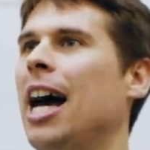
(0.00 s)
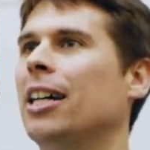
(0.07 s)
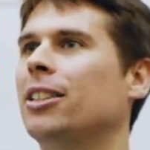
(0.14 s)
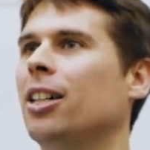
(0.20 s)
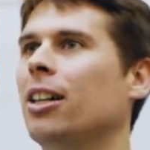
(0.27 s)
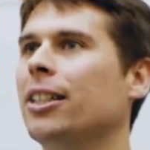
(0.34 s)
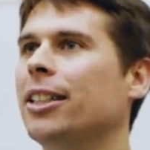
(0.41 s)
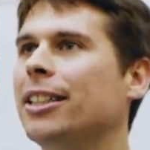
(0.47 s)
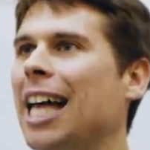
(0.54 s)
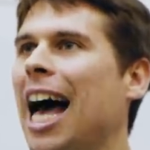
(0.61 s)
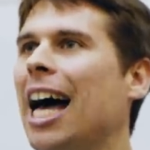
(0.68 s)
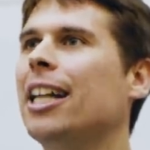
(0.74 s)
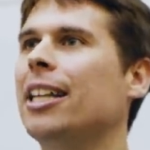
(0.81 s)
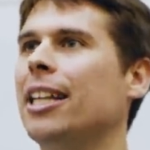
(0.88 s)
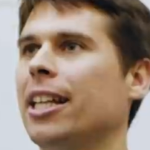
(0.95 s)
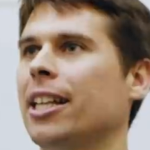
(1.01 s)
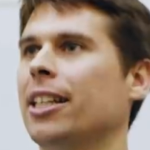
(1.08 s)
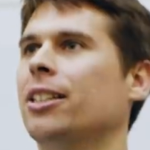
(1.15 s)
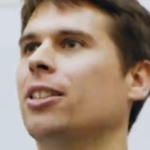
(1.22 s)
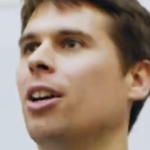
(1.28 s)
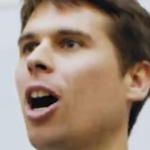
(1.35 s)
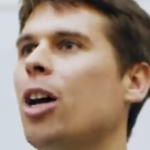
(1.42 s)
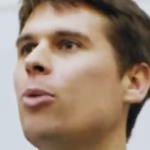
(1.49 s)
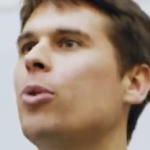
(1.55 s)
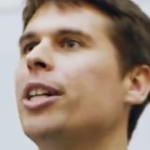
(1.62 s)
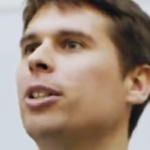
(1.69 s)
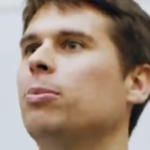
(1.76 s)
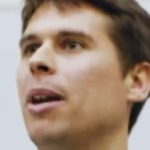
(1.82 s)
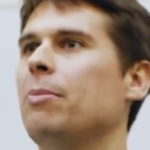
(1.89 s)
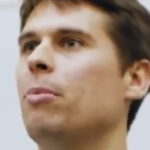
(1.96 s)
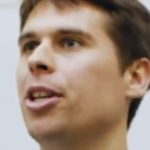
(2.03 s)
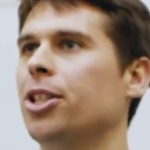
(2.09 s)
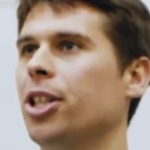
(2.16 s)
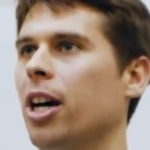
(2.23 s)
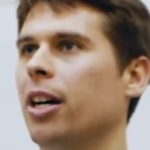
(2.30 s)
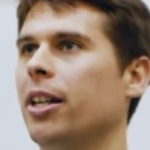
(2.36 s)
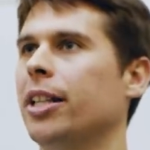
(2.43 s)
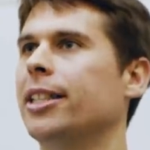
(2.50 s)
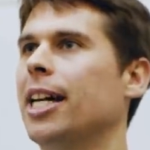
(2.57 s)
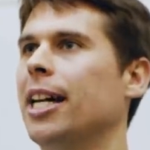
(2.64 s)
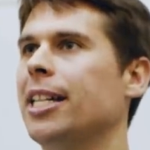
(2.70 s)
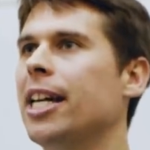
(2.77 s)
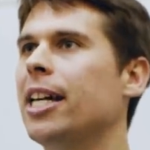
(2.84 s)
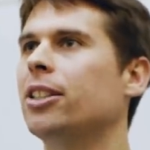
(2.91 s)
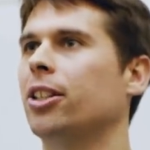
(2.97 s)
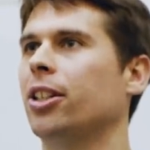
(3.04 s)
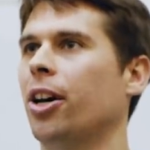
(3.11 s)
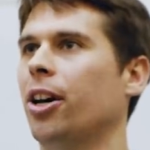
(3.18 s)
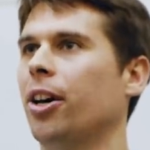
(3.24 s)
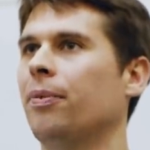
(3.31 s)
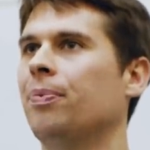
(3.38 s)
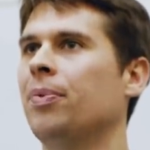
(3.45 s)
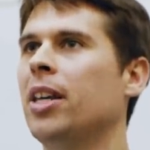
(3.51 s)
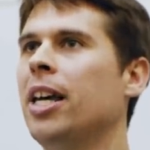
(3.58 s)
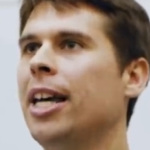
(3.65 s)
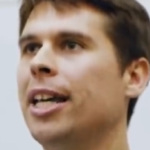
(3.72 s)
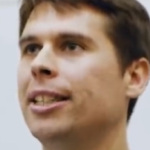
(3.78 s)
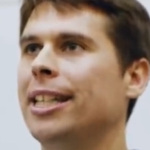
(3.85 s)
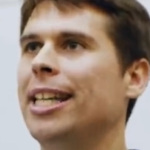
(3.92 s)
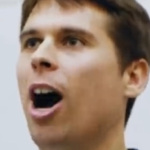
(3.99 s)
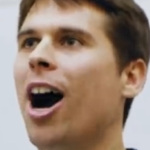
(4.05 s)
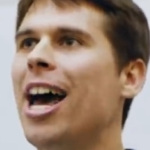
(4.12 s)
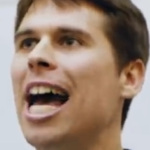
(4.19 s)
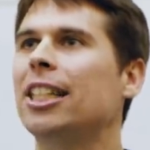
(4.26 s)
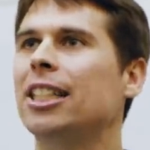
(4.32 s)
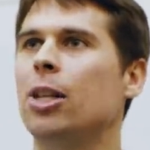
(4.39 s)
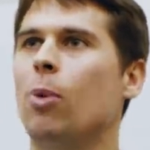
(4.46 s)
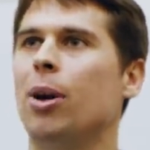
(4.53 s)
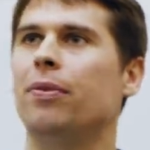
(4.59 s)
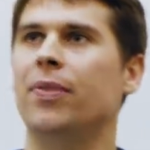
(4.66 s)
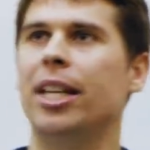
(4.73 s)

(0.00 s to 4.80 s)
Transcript: And to understand this, I want to explain my journey 10 years ago. You see, I actually went